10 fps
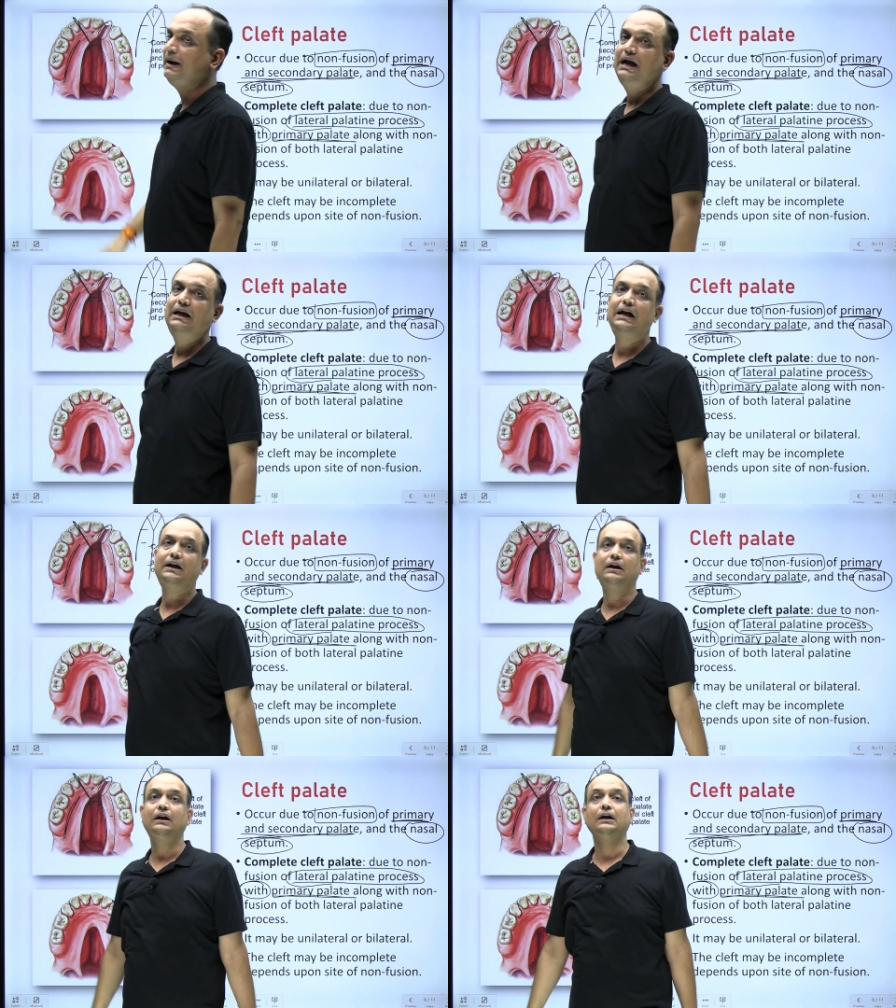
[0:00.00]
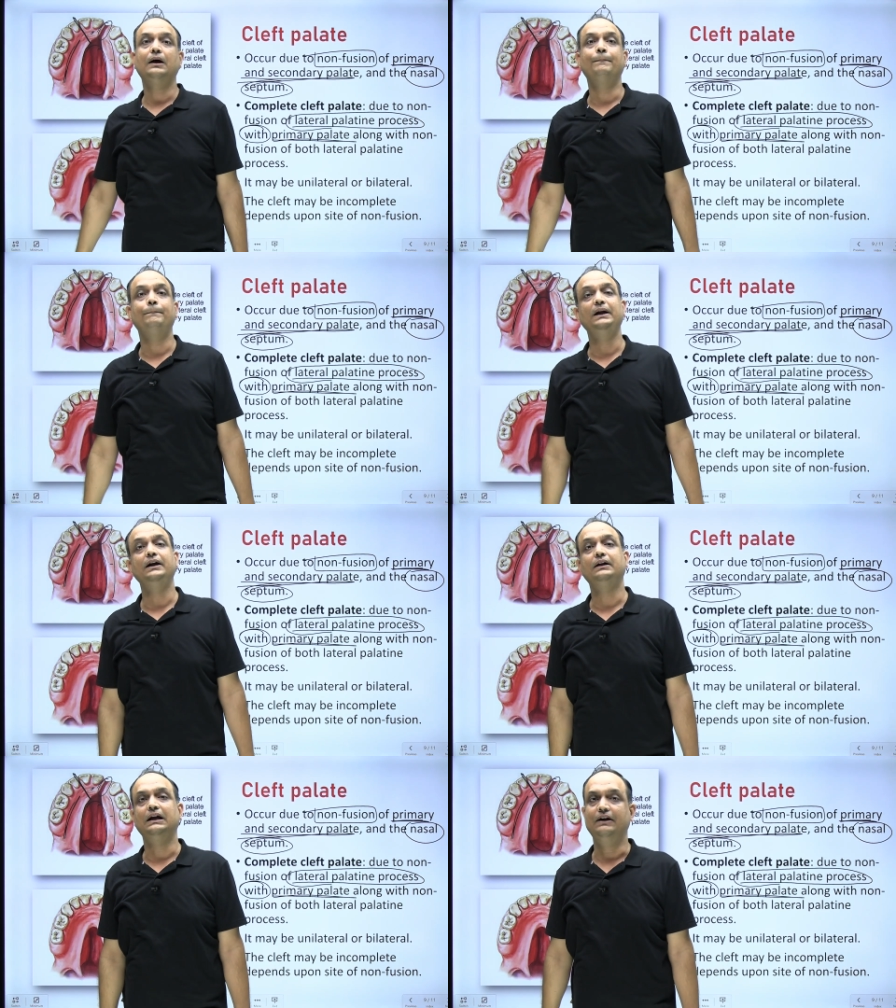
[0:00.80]
bilateral
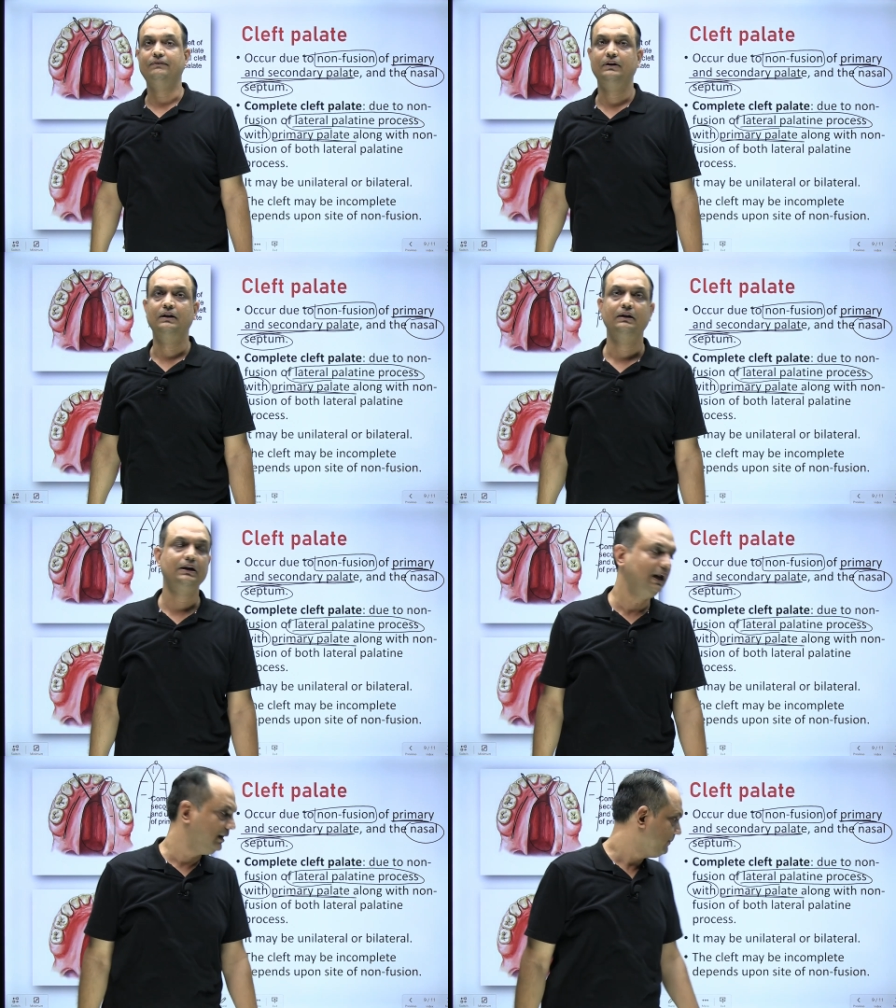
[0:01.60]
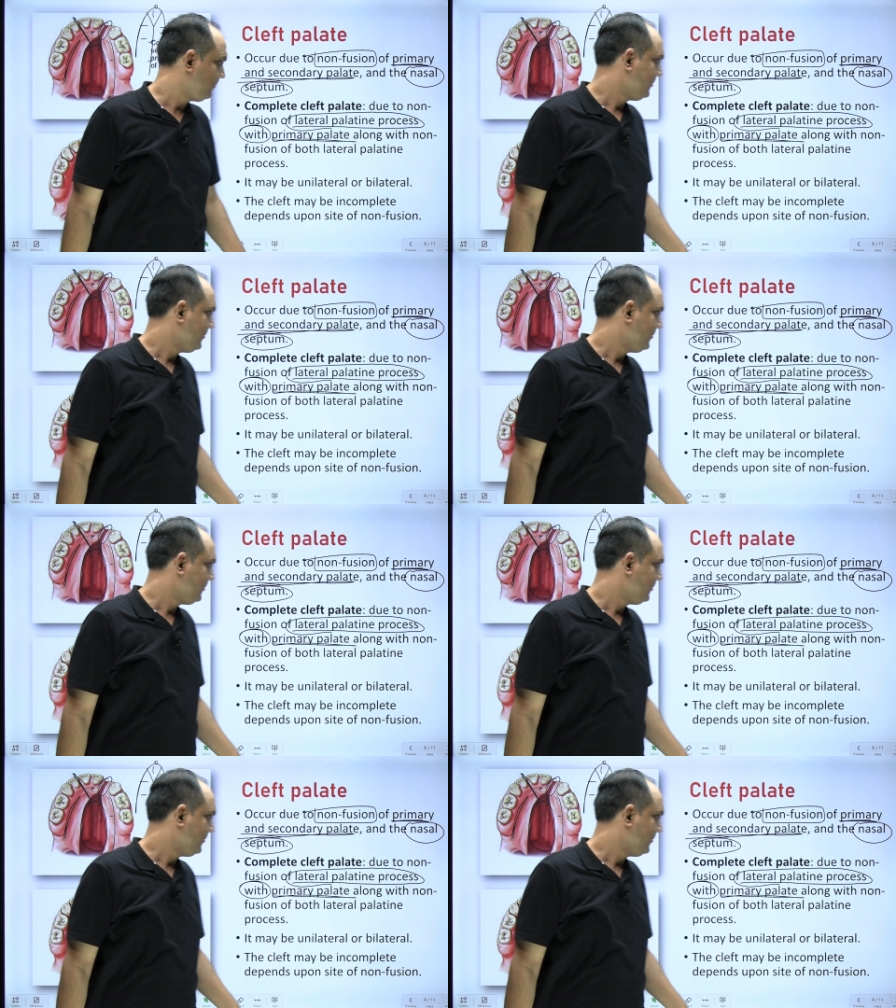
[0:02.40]
complete cleft. Clear?